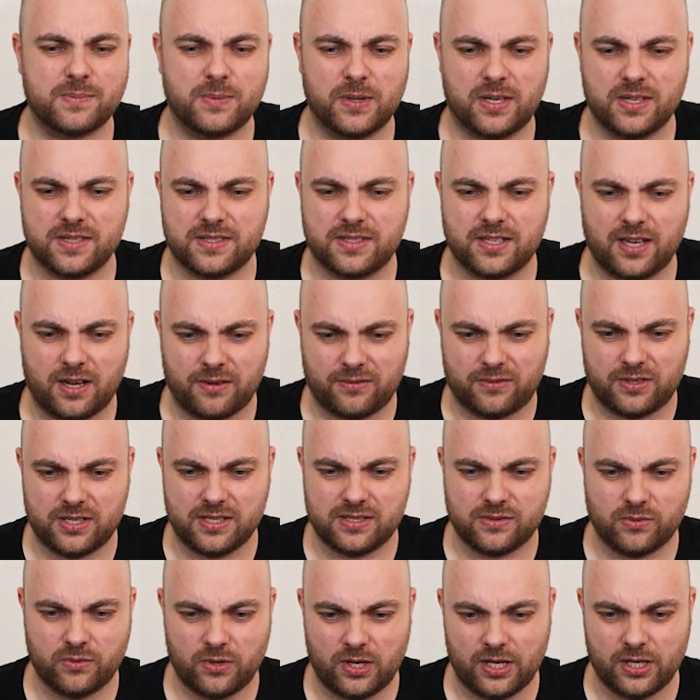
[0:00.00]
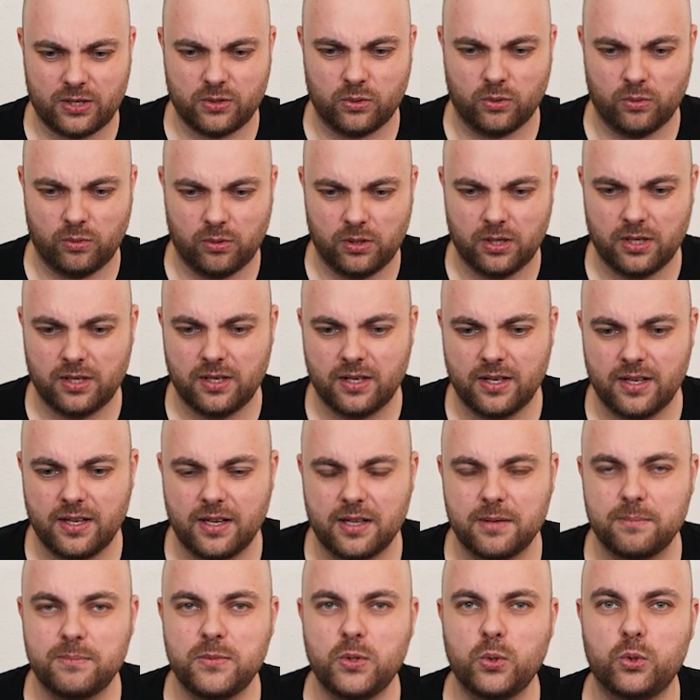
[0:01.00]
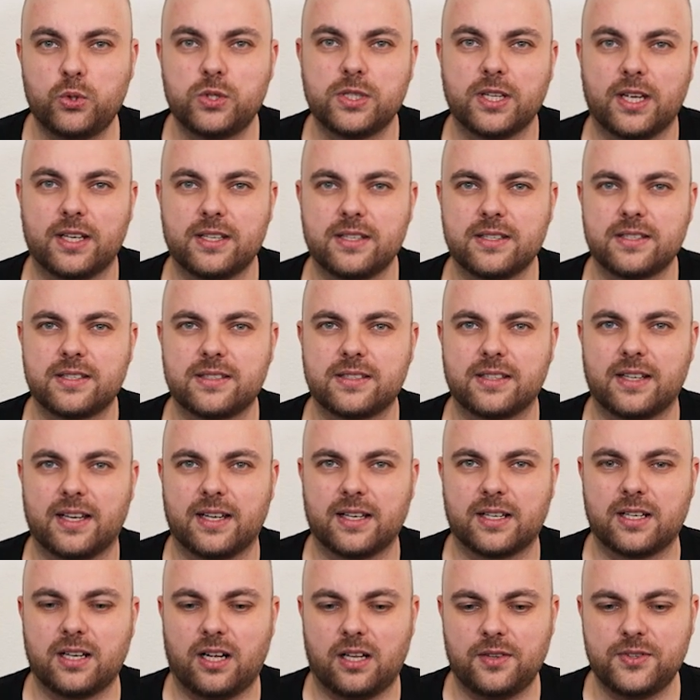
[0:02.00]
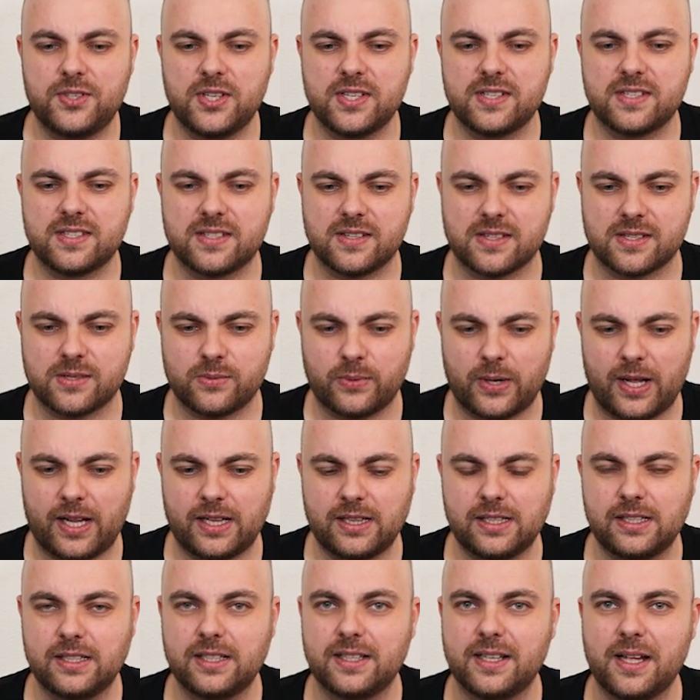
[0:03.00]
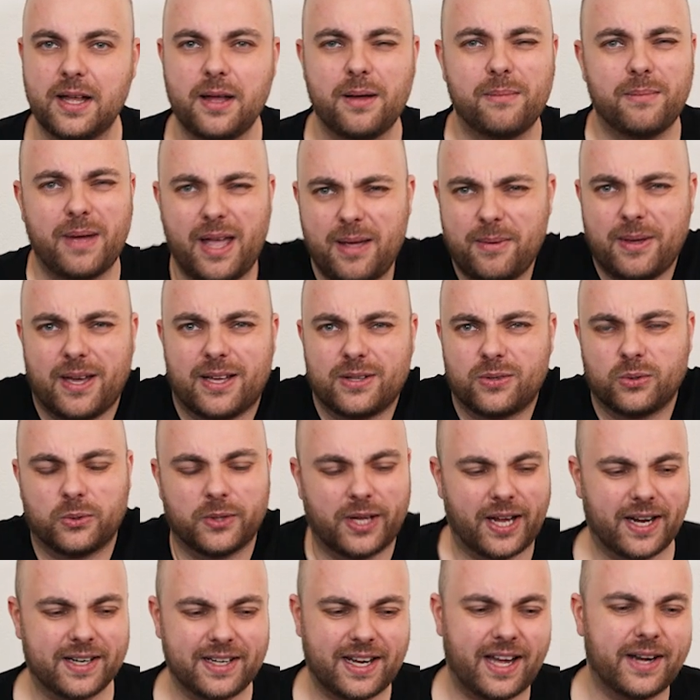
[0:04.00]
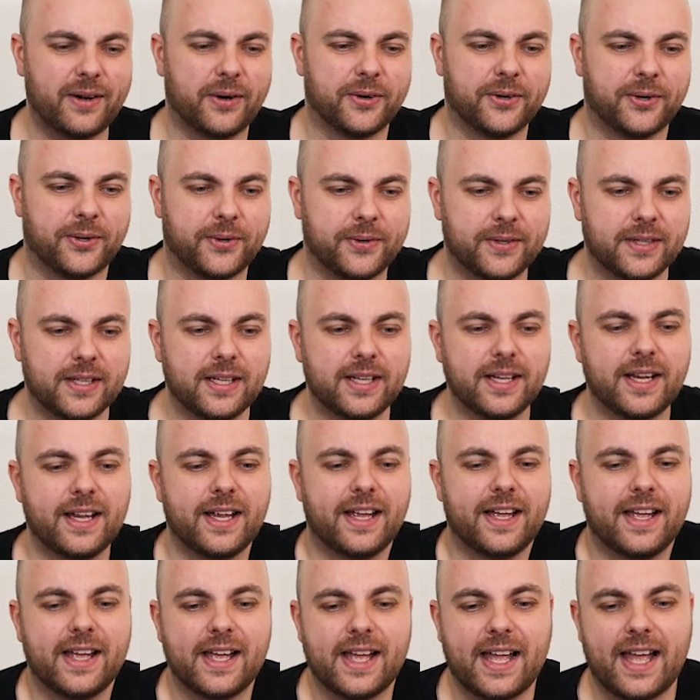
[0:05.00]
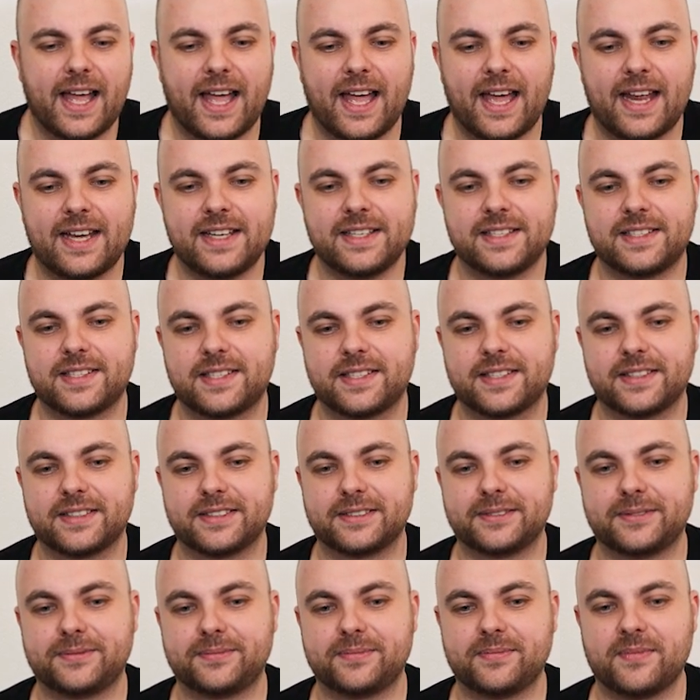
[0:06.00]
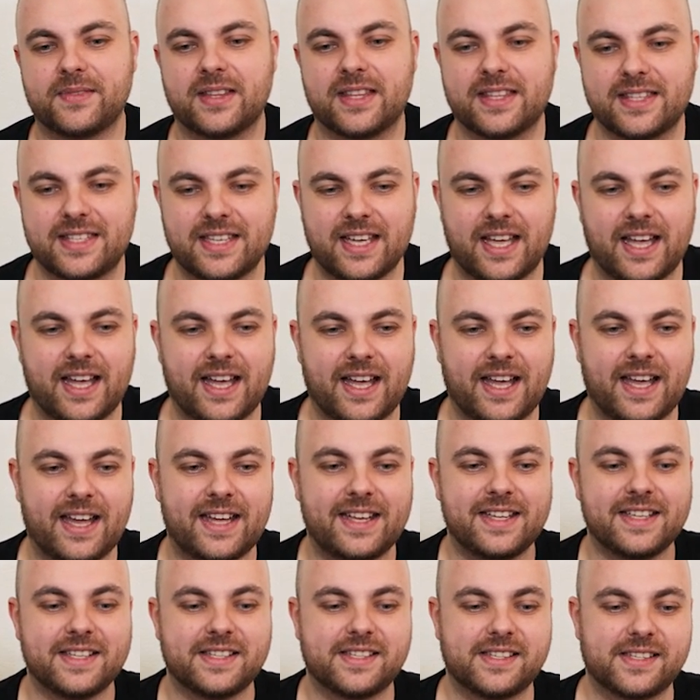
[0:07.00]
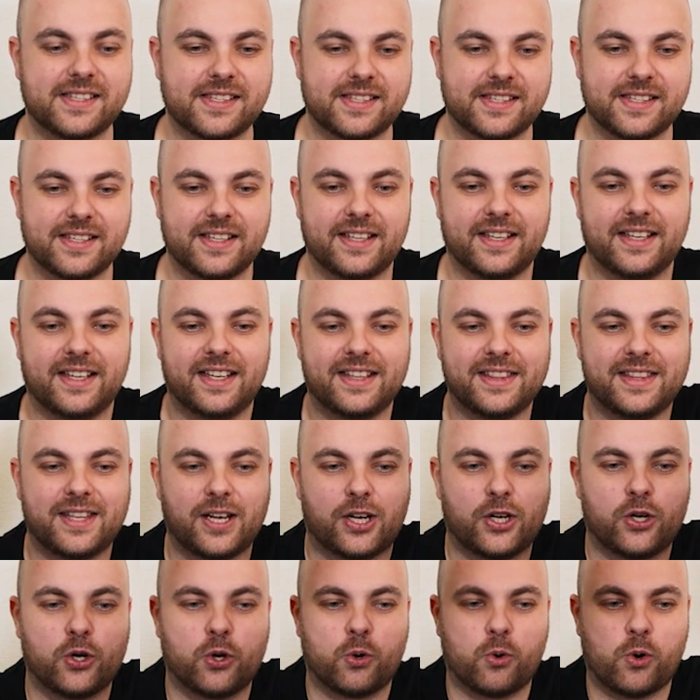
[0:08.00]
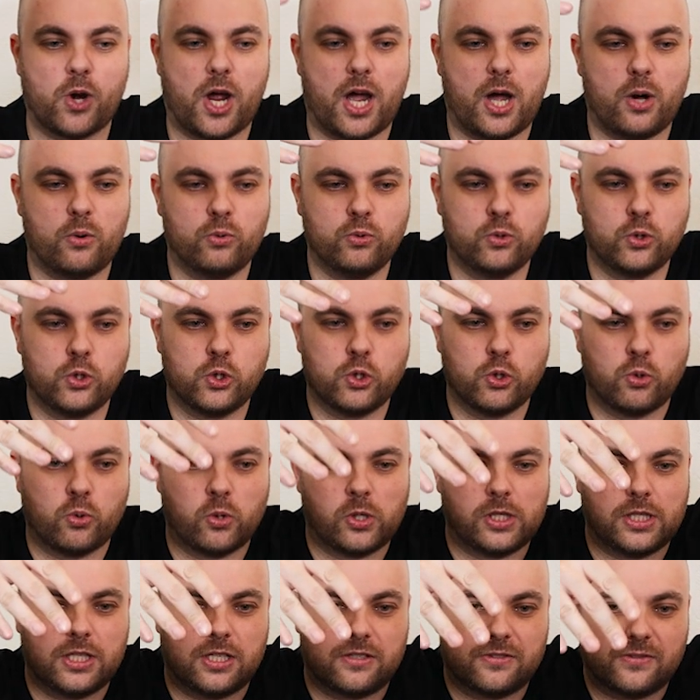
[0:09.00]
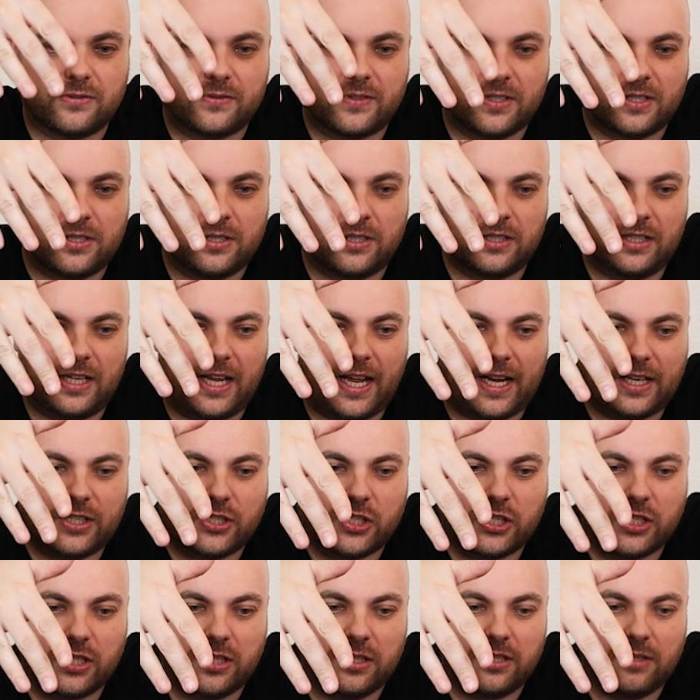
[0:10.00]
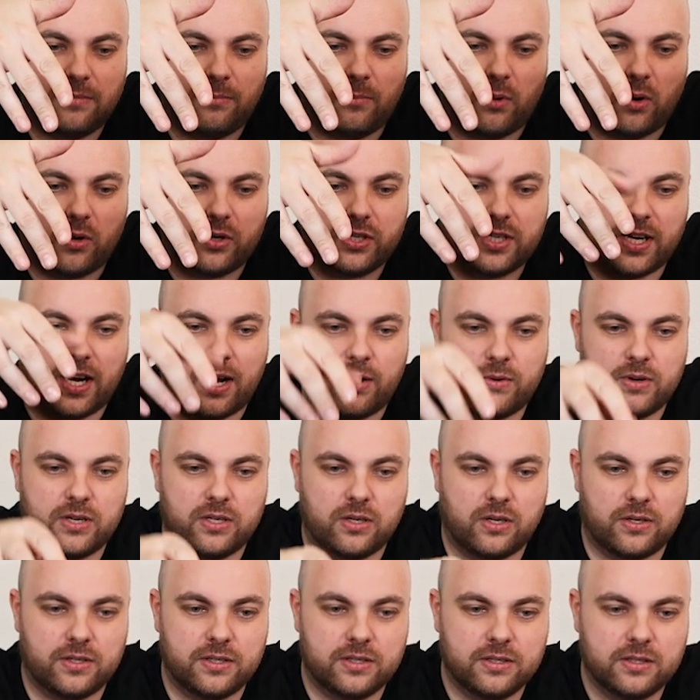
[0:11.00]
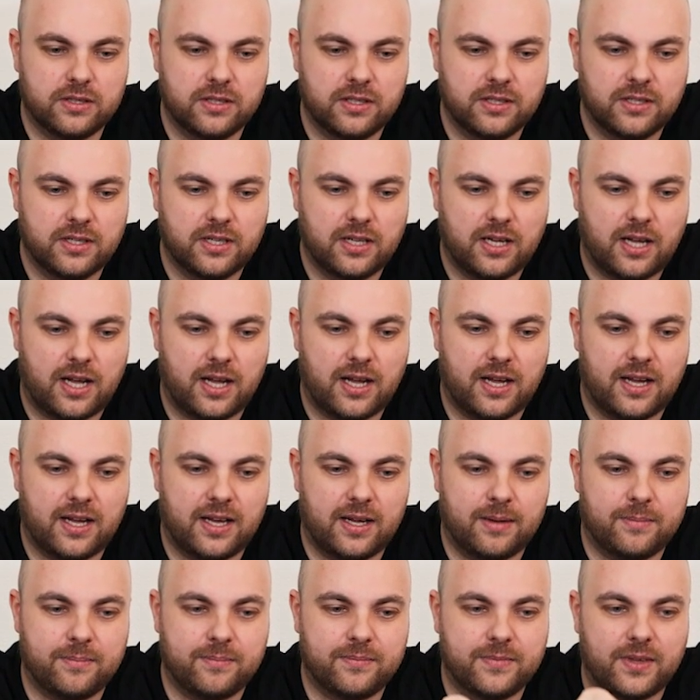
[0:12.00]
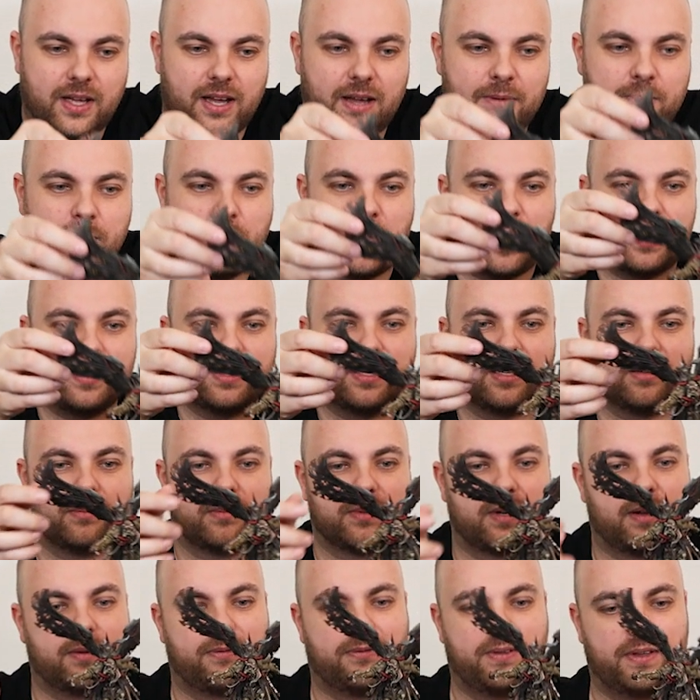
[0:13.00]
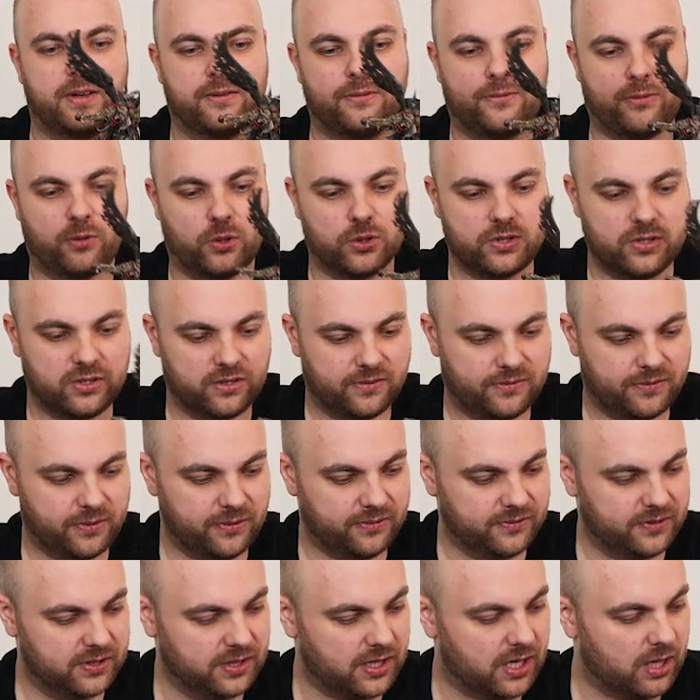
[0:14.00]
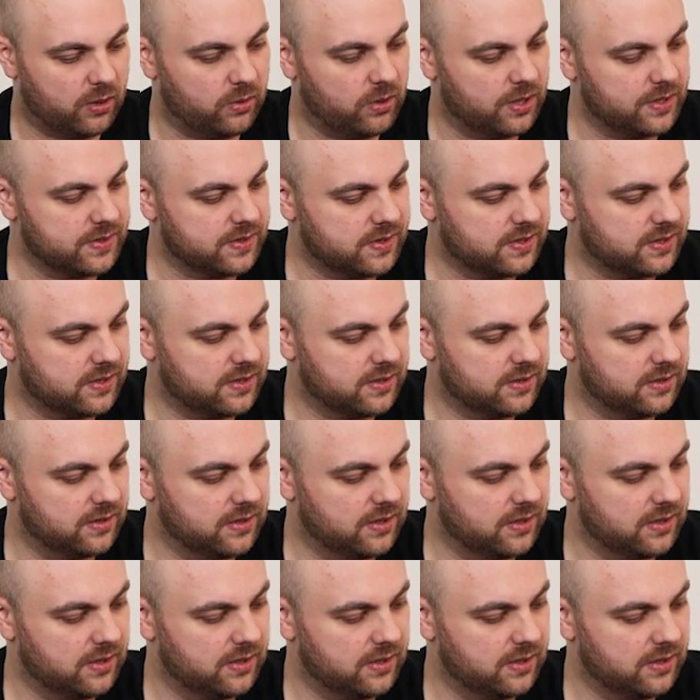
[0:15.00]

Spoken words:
because they have these really cool mutant cultists as well. Maybe I do that, I don't know. And there is the crown jewel of the collection, Mortarion. I painted him, I think 40 or 50 hours